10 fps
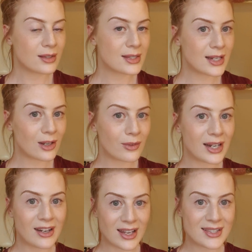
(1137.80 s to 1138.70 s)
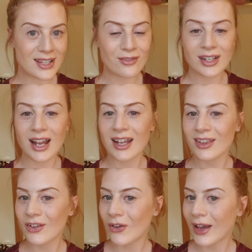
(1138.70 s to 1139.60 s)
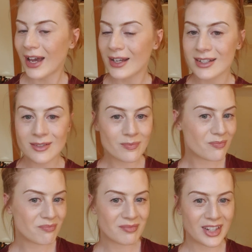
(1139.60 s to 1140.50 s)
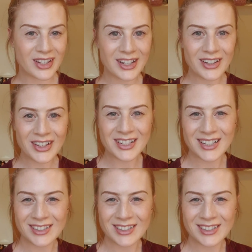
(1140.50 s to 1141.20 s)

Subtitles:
Still a really nice even line throughout. Looking good.